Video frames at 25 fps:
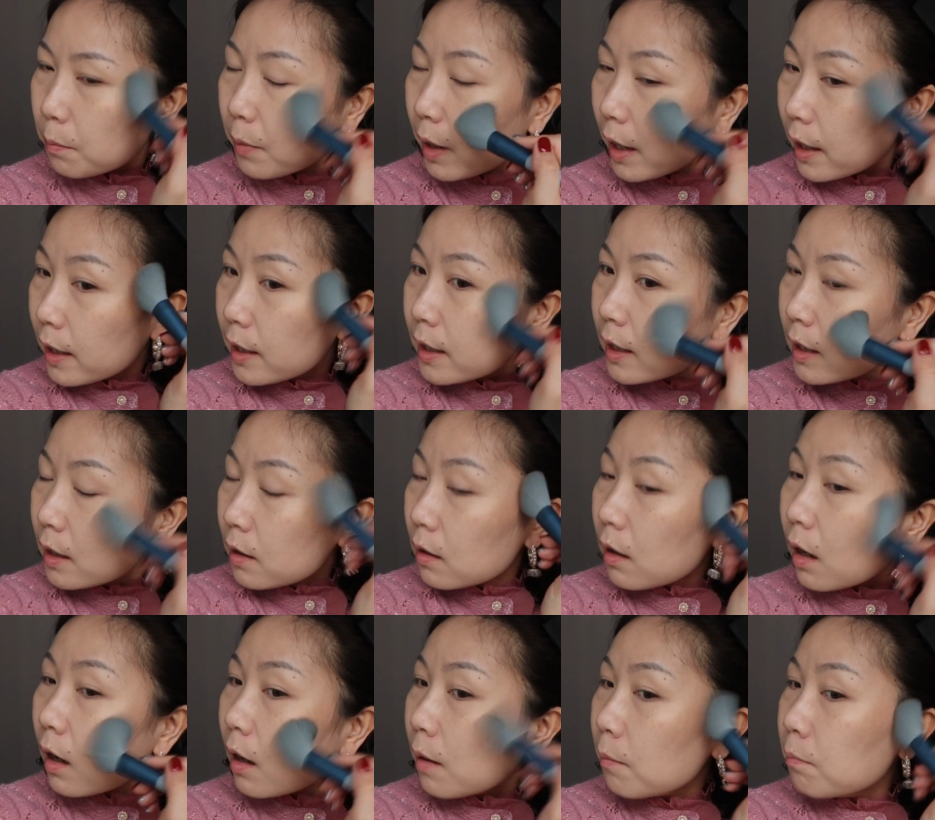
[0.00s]
But
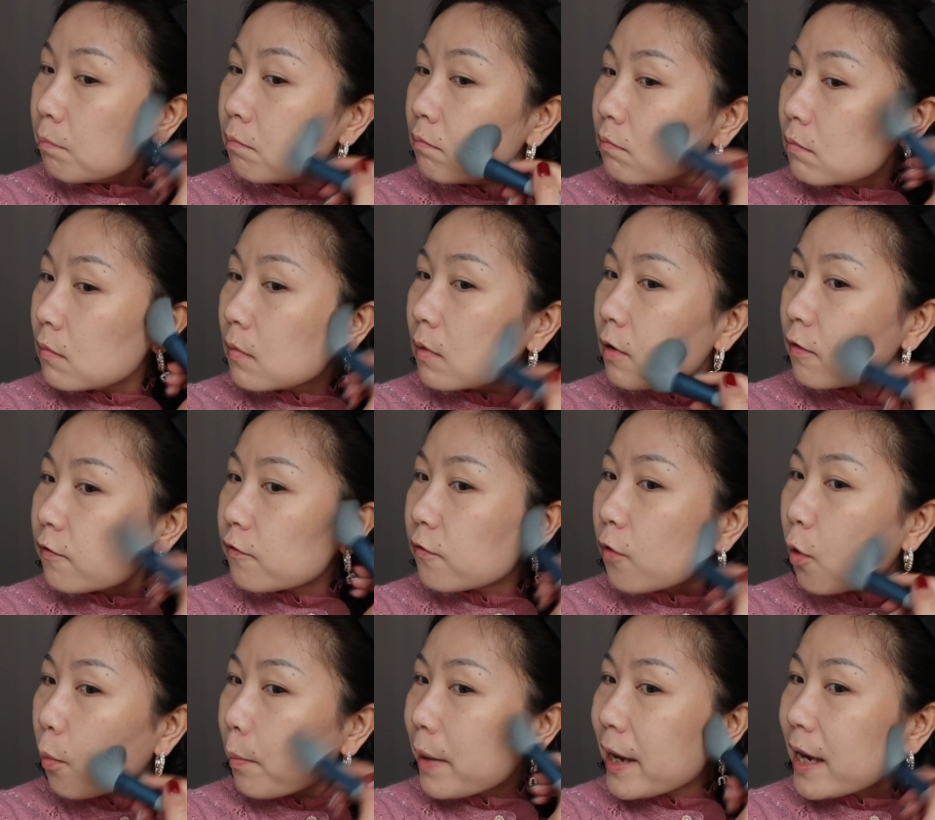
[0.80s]

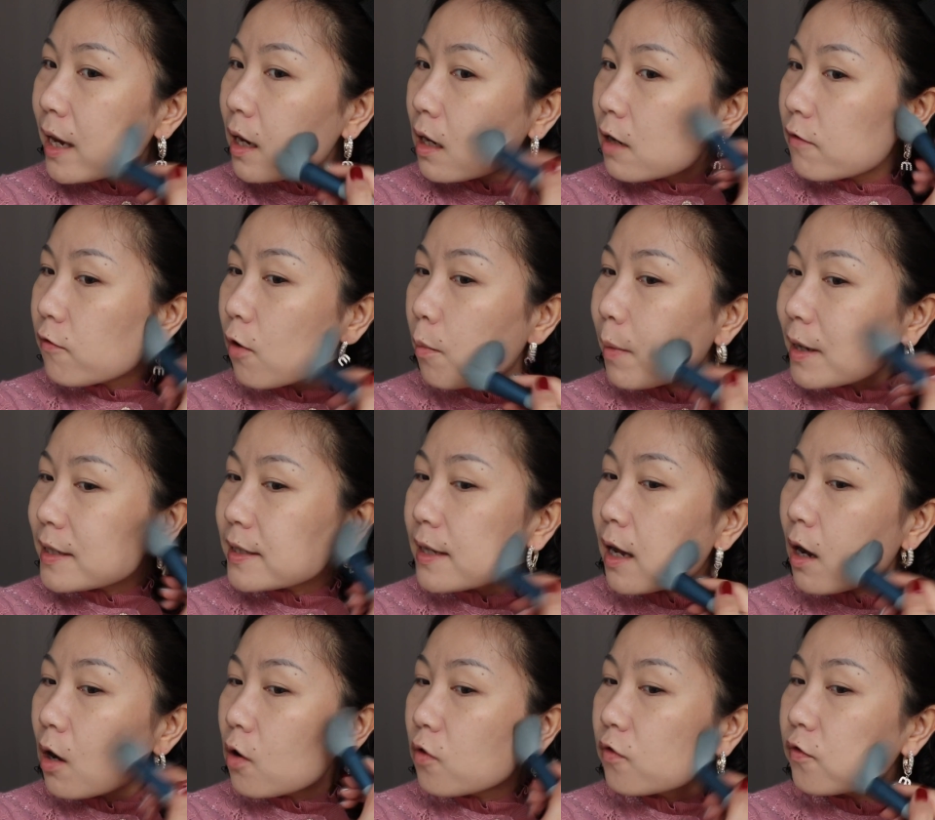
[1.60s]
for
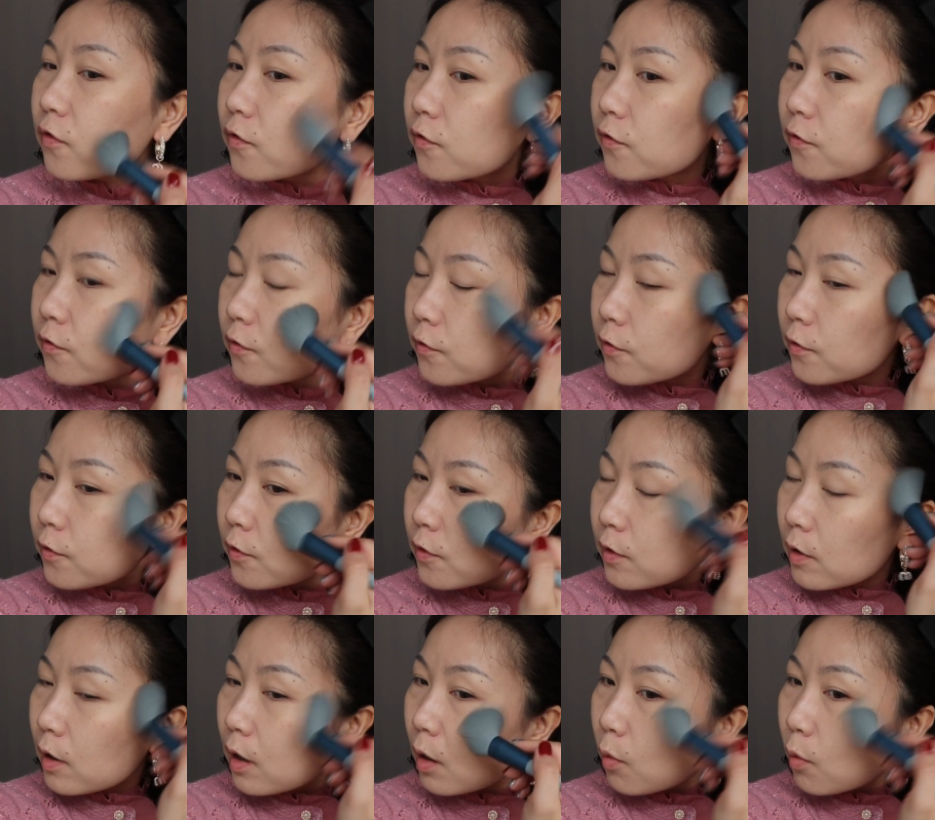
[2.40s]
myself,